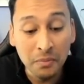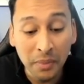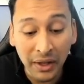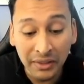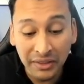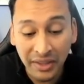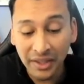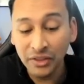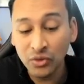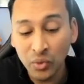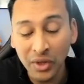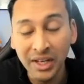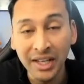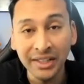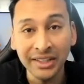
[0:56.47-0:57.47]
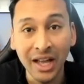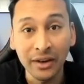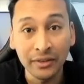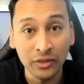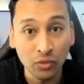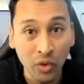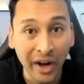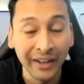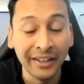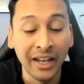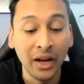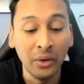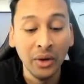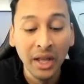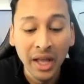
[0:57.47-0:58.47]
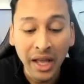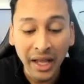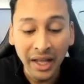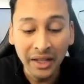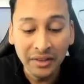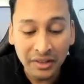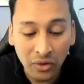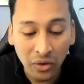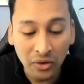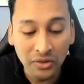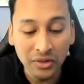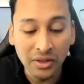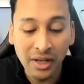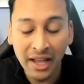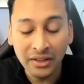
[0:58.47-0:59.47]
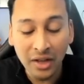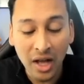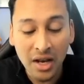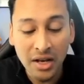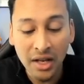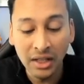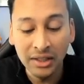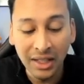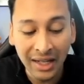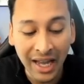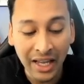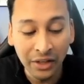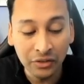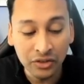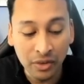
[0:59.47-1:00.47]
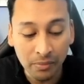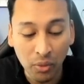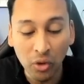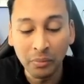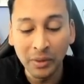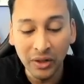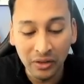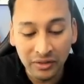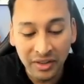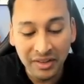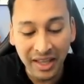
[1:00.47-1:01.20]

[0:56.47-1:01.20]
But this 28,000 right now is considered as another line of support, because this